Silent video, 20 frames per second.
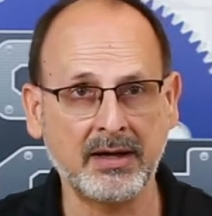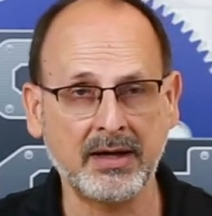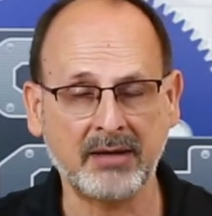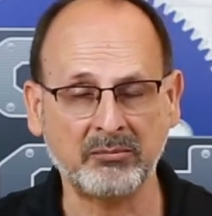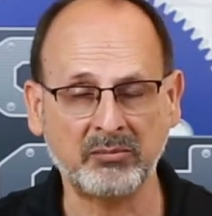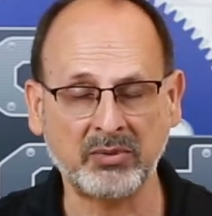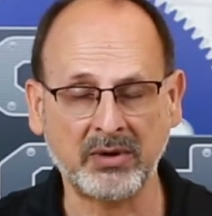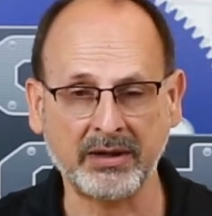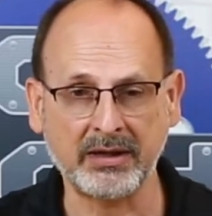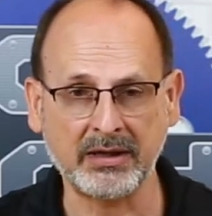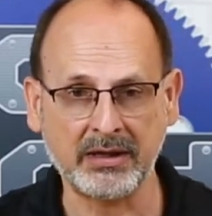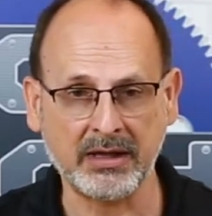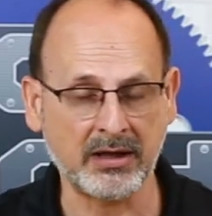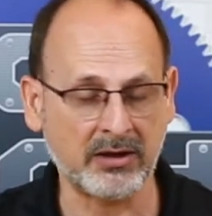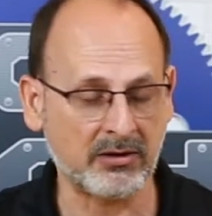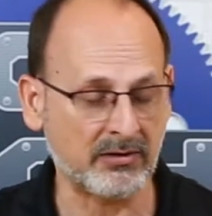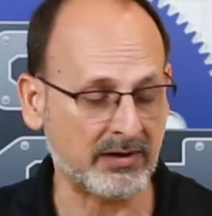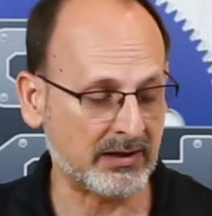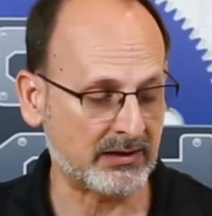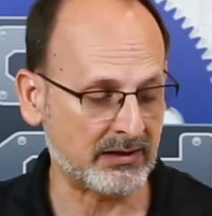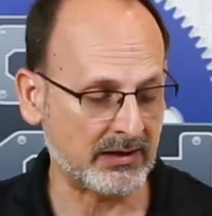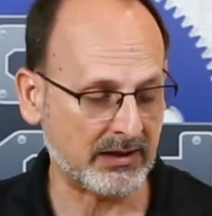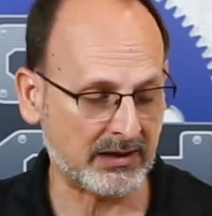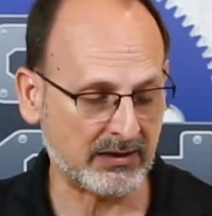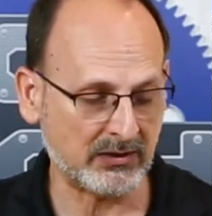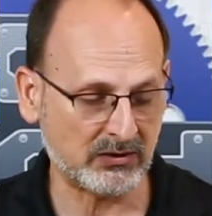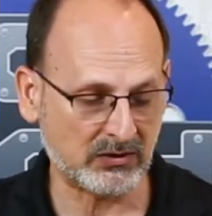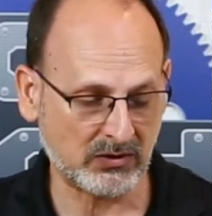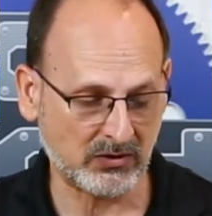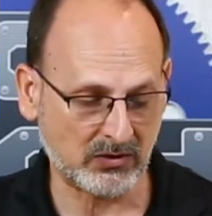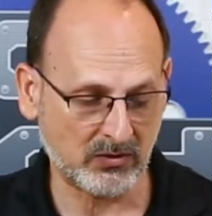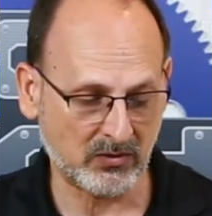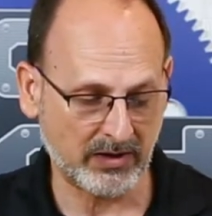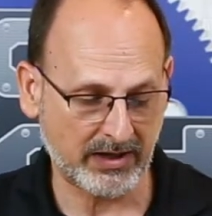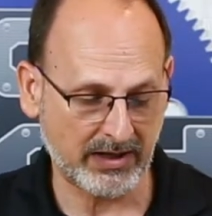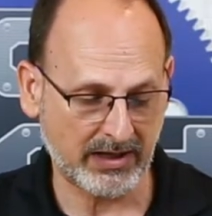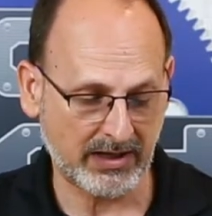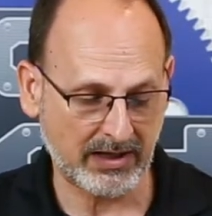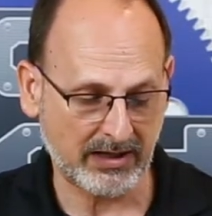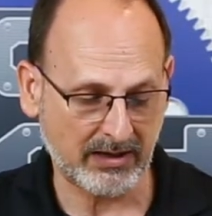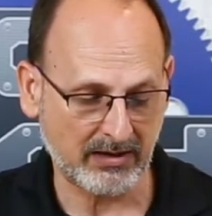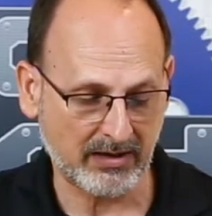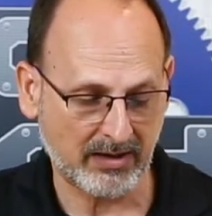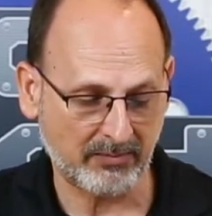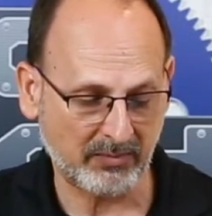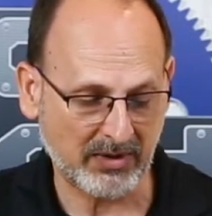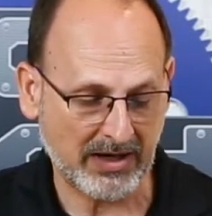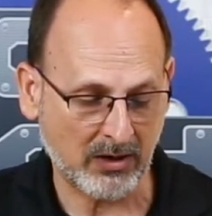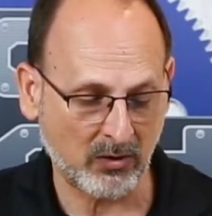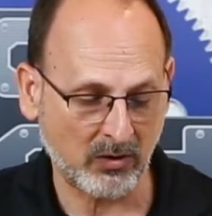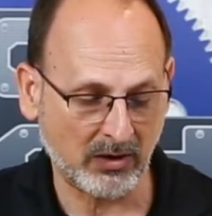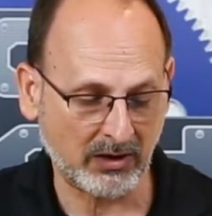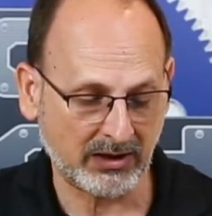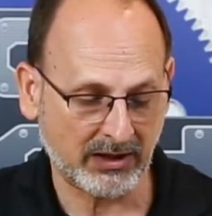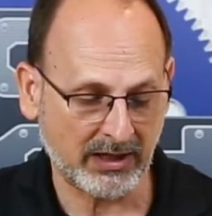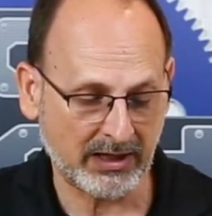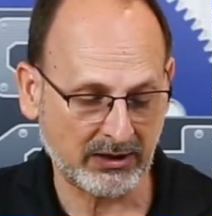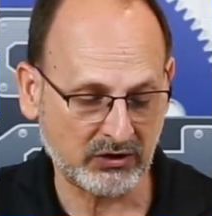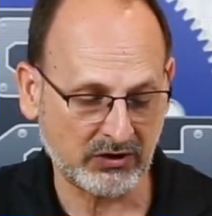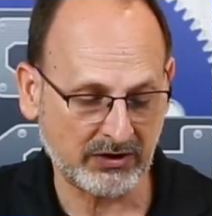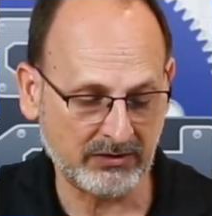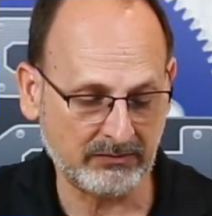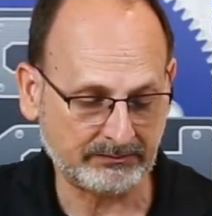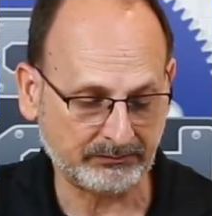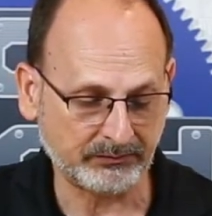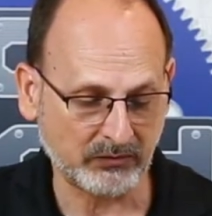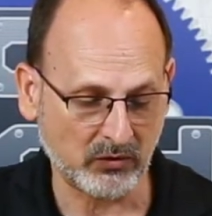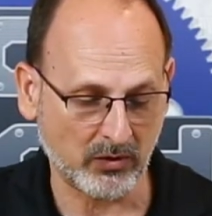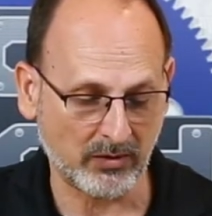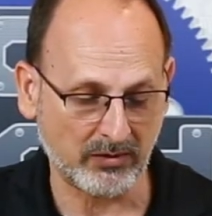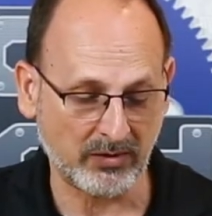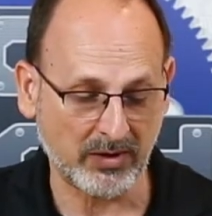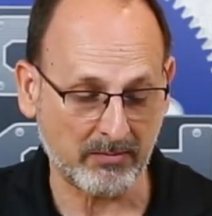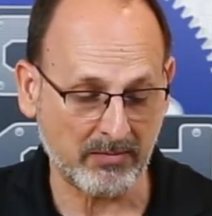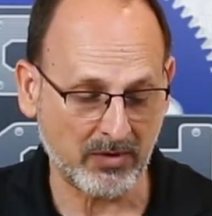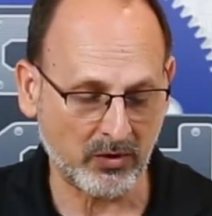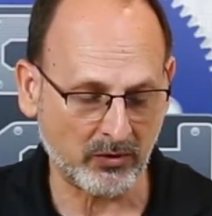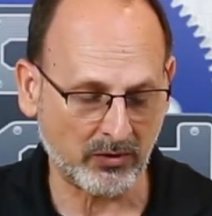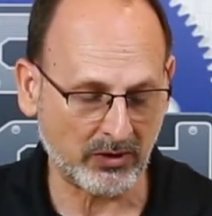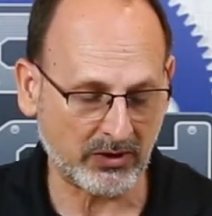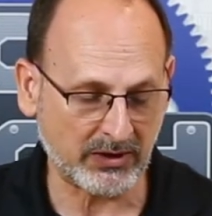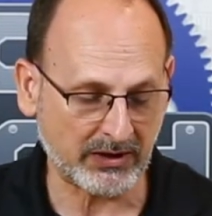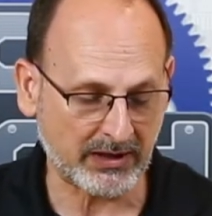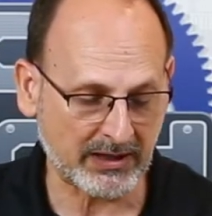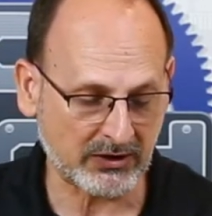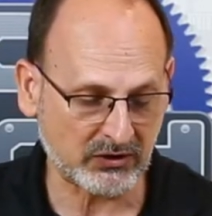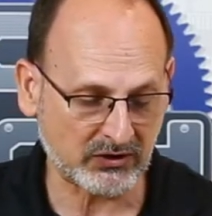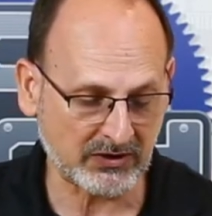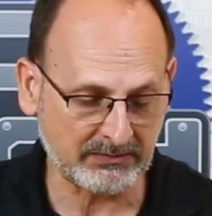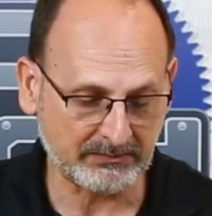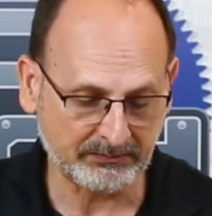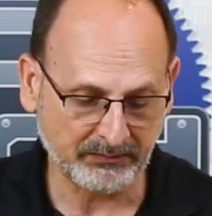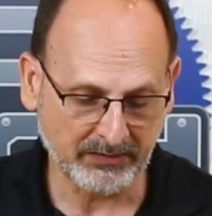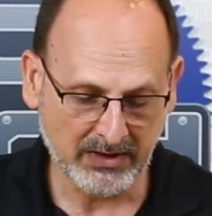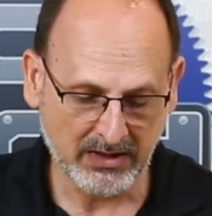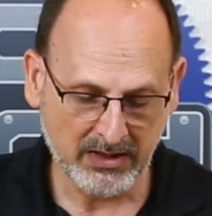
and plugging the other end into a, a power connection or the motor connection.